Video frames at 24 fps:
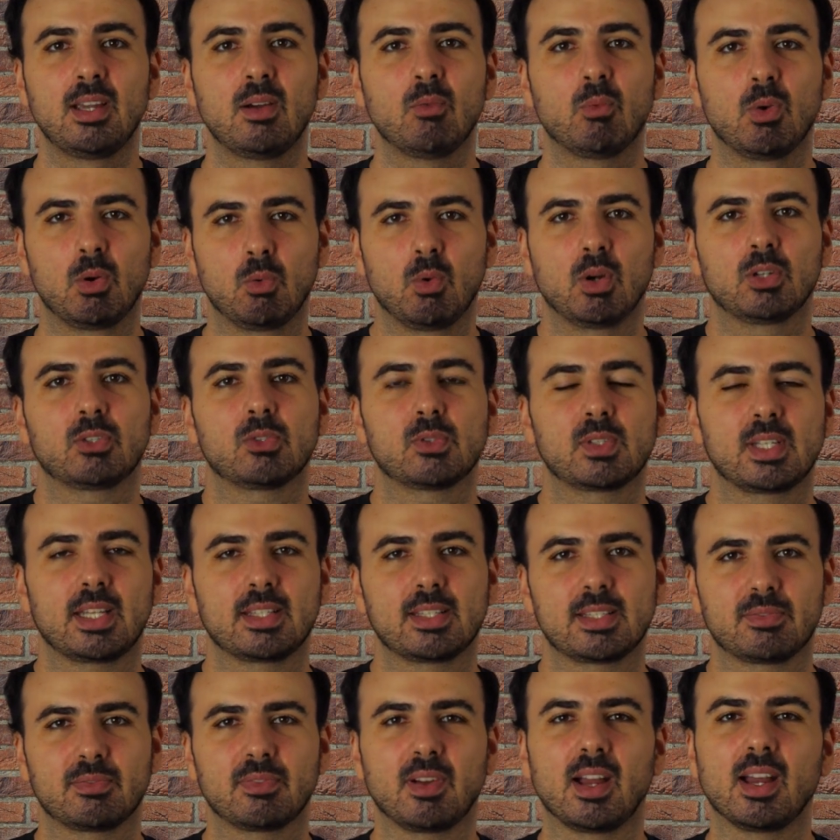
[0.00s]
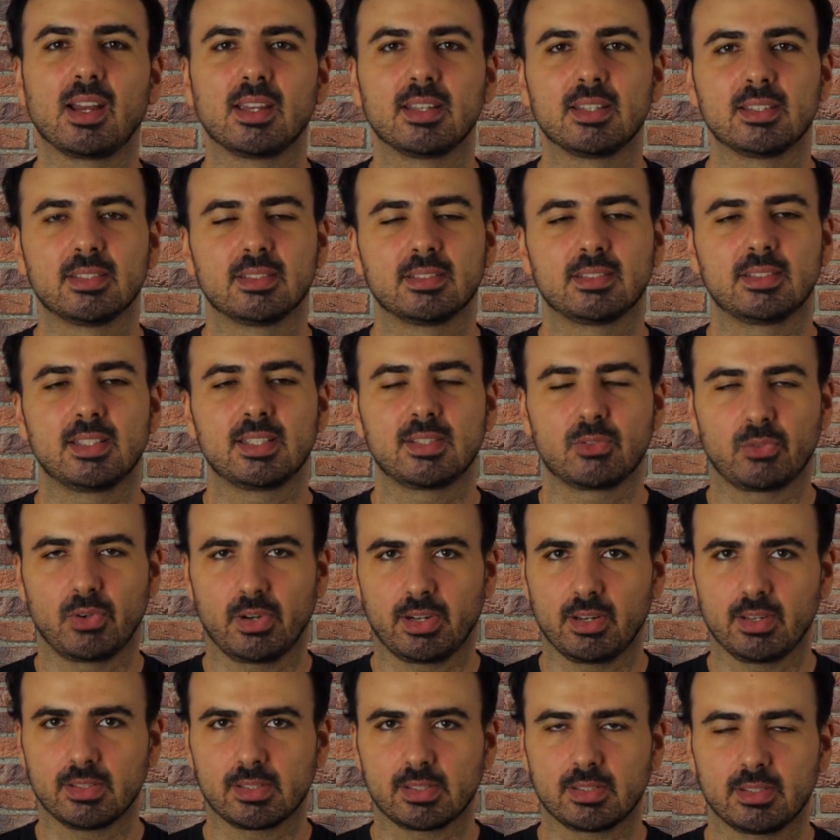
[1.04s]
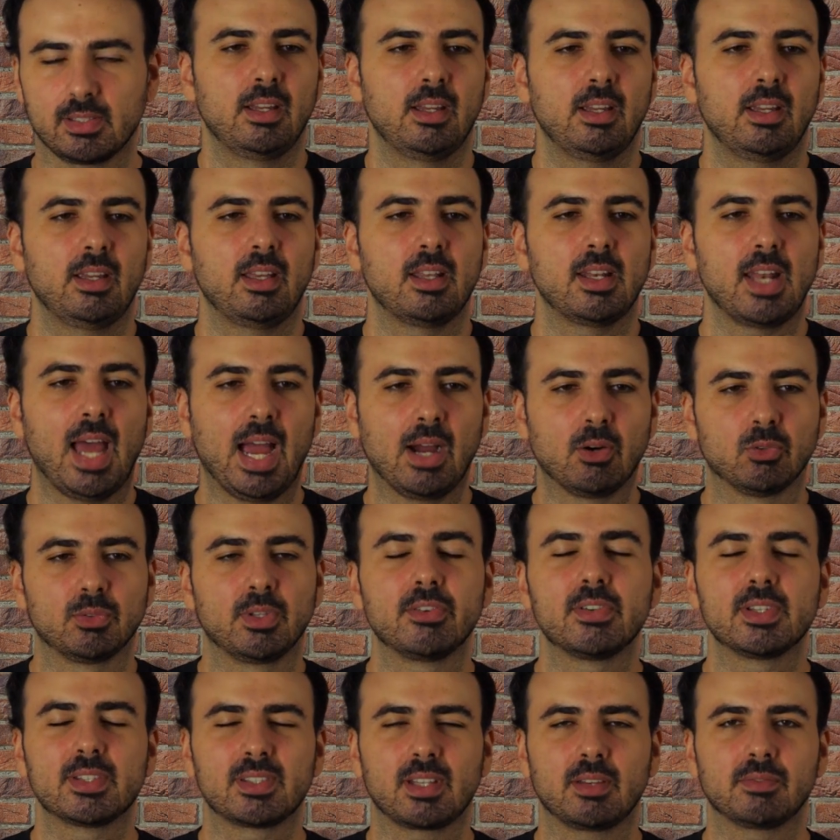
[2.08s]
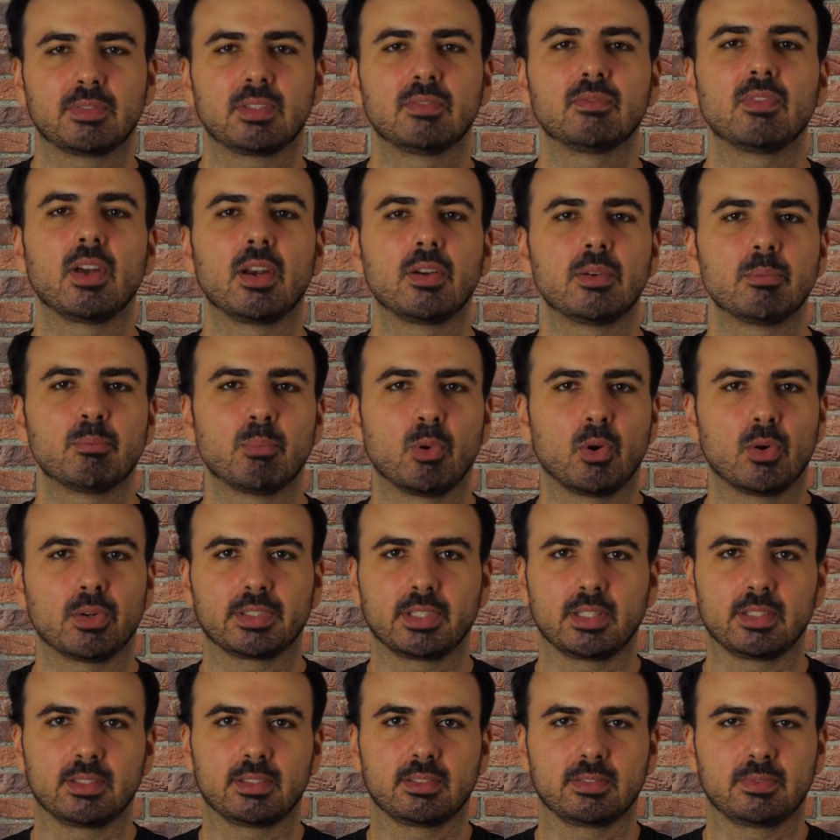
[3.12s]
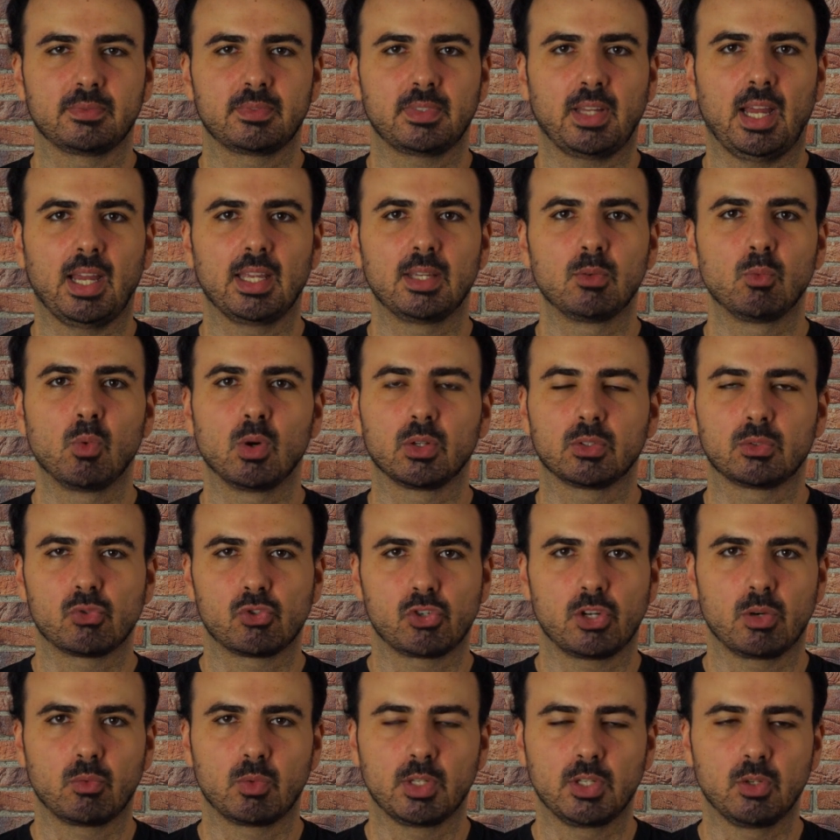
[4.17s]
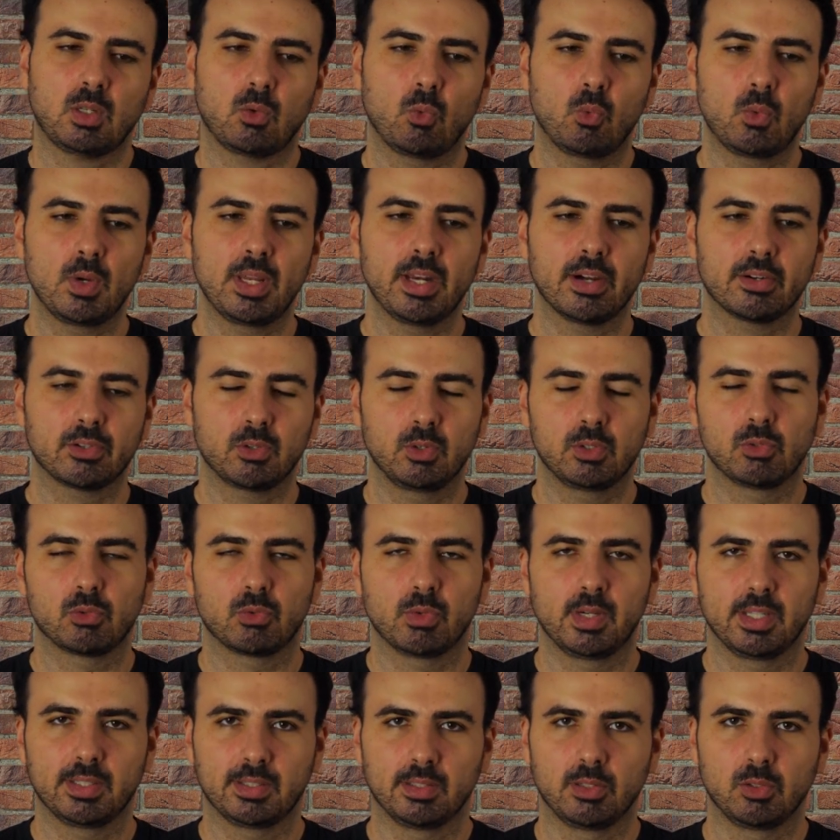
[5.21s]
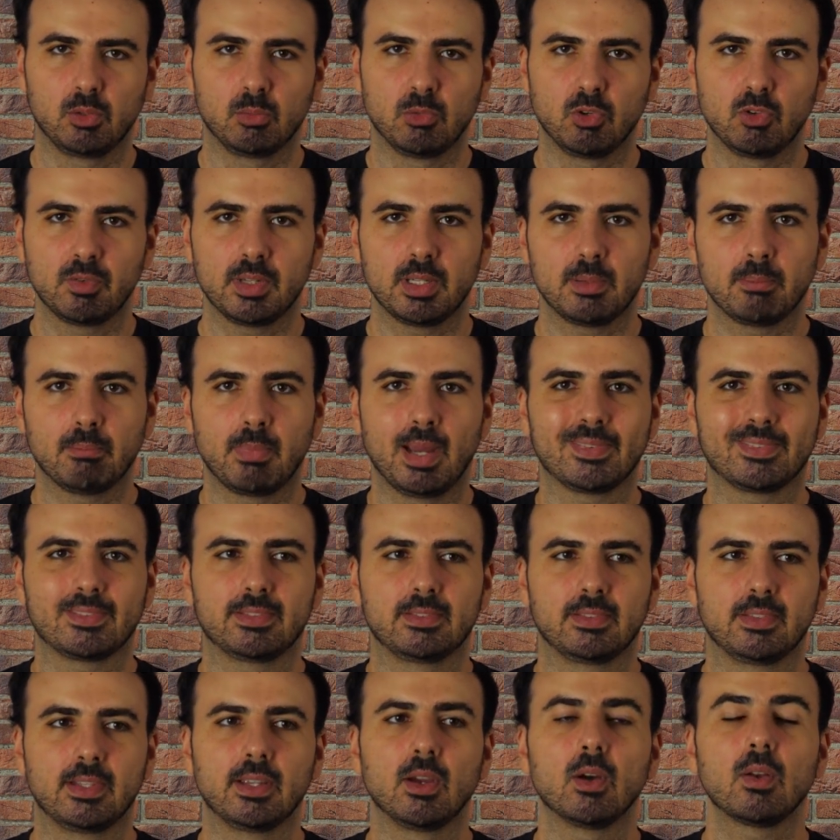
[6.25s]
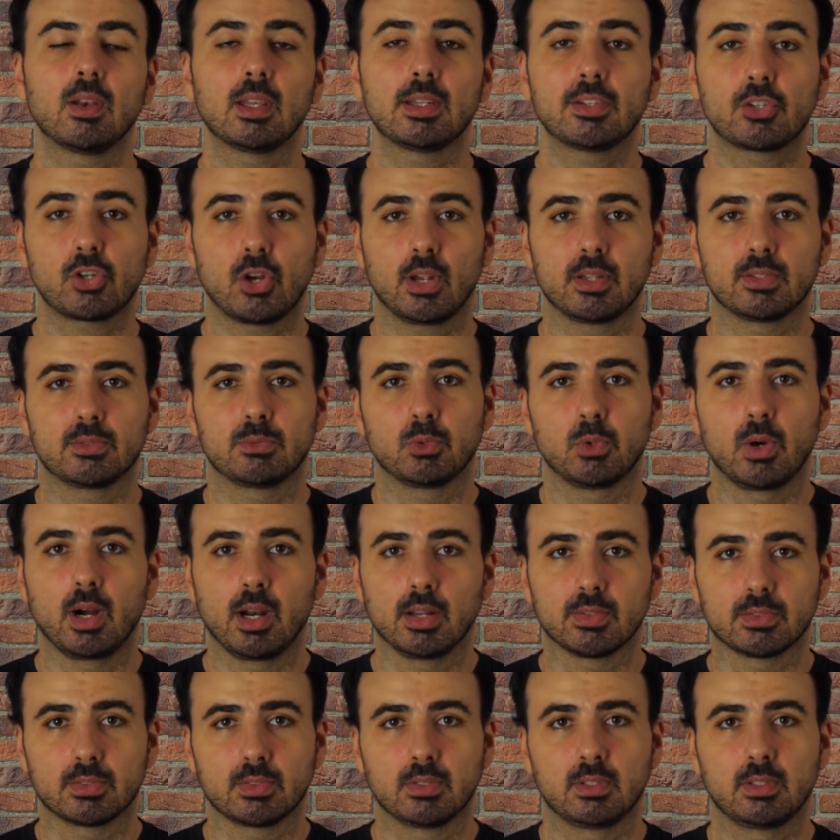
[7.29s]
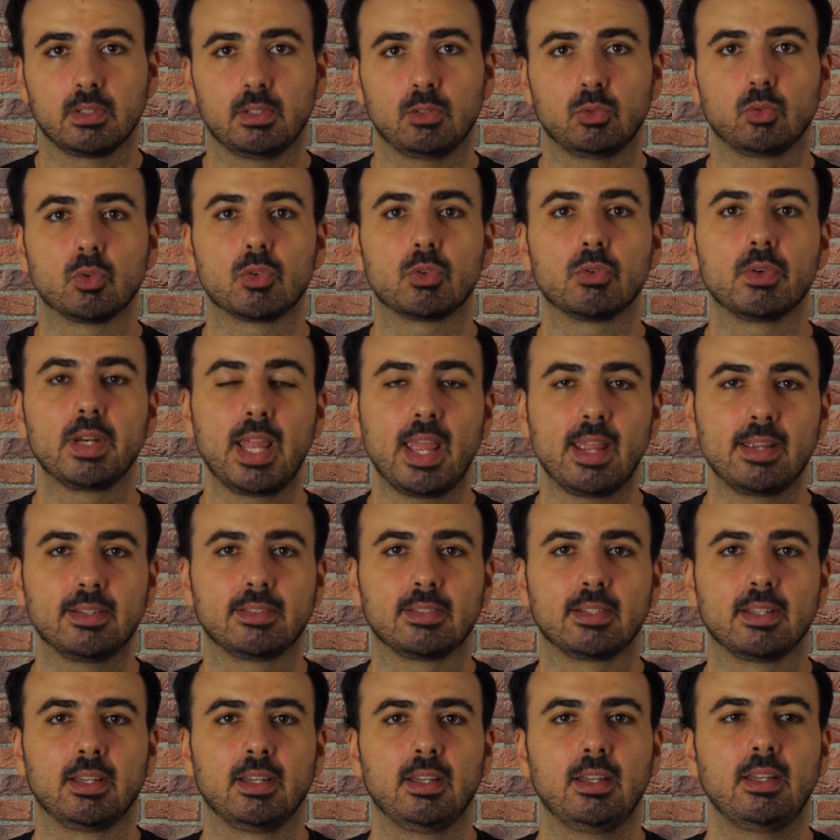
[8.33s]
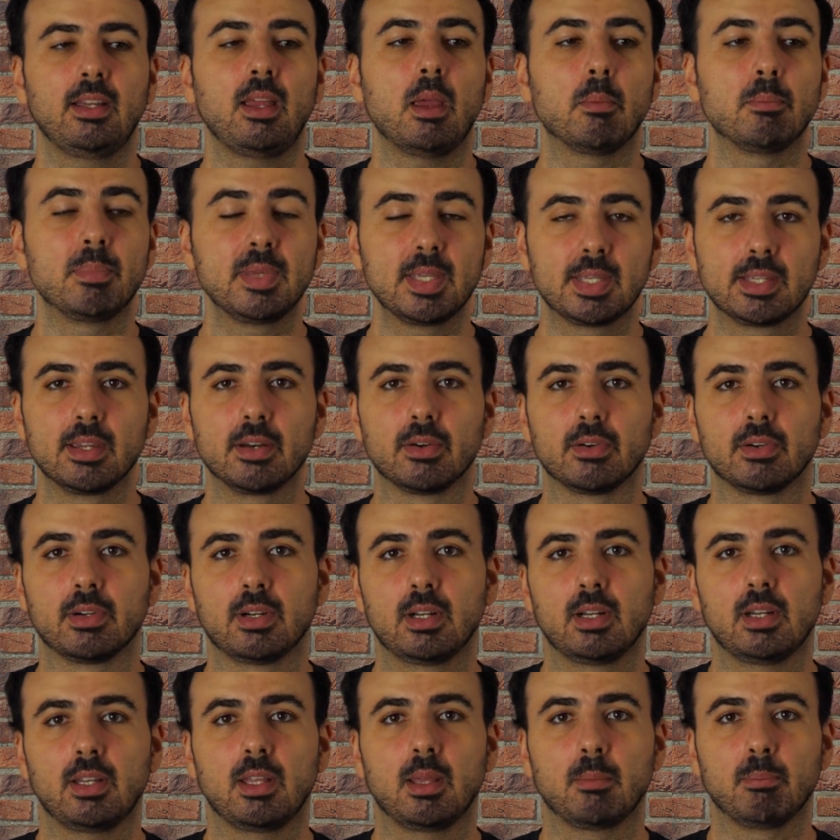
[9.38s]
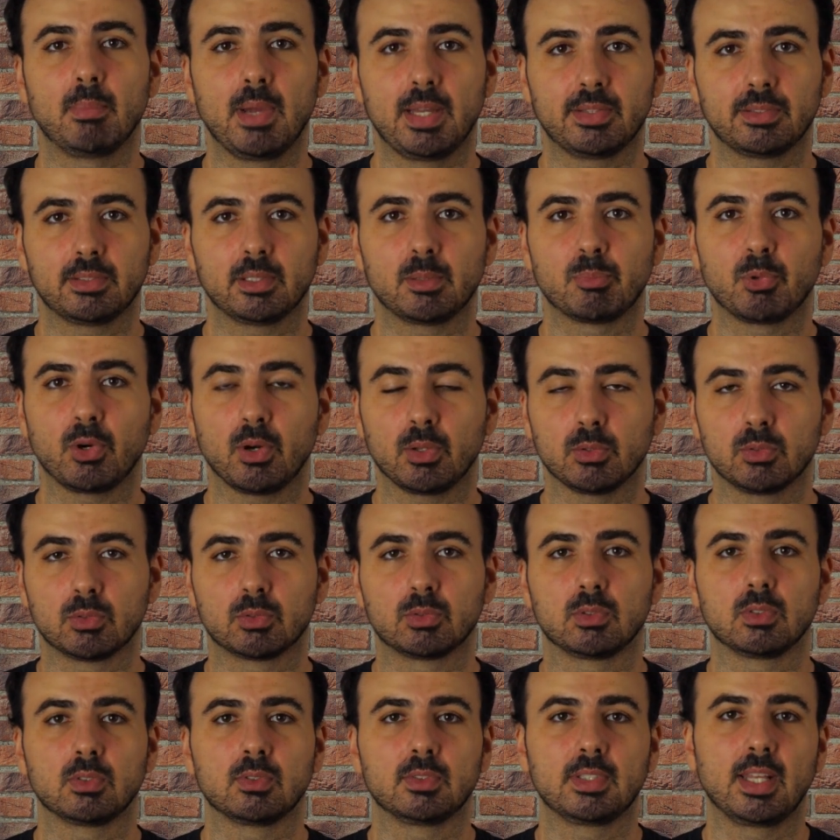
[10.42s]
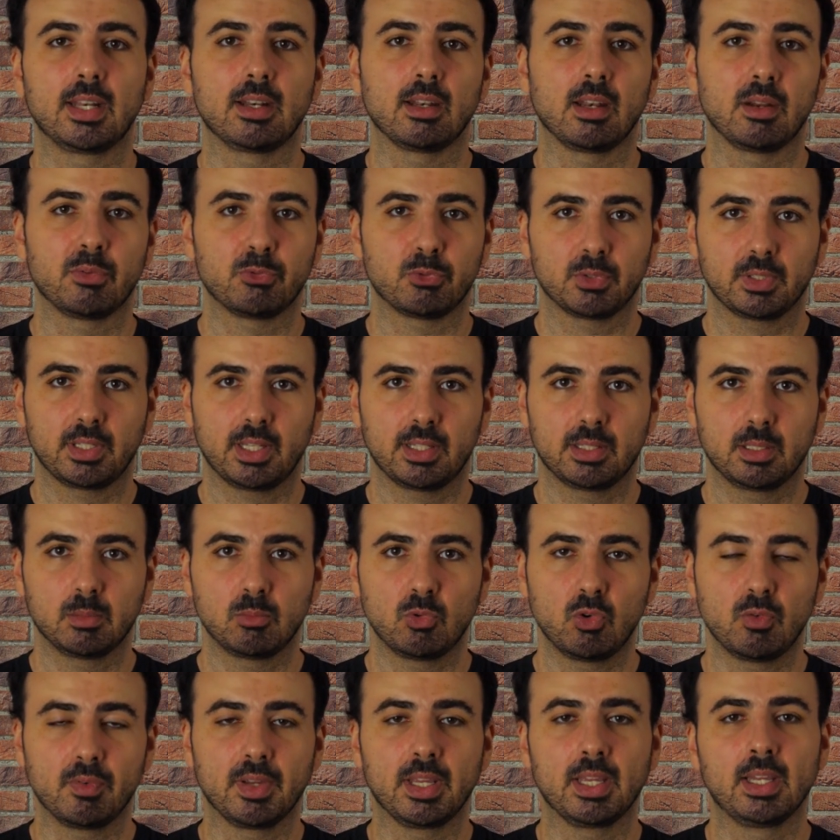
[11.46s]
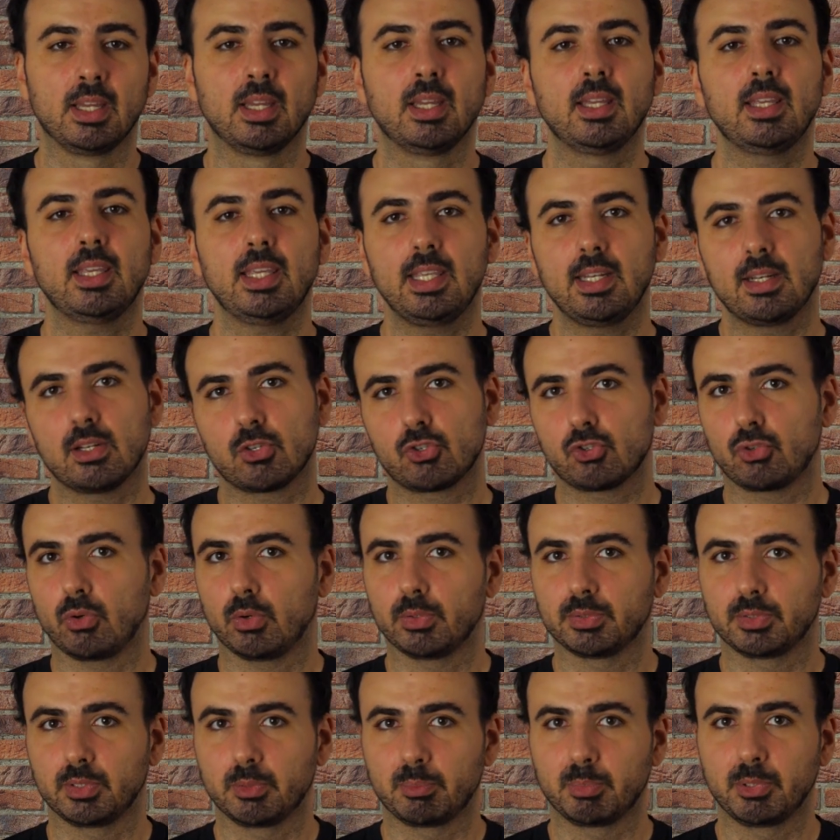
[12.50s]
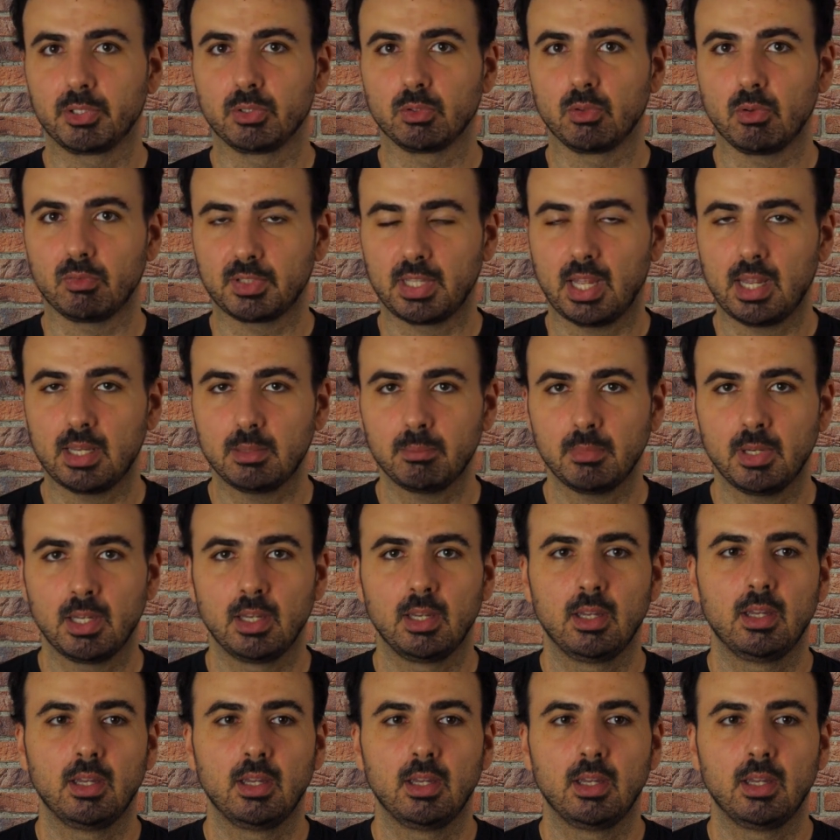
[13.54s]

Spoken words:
we want to satisfy this request. Now, there is something very important I want to share with you. We are going to create a new movie, but the only chance for us to create a bigger, a better product than Left 4 Dead the movie in a shorter period of time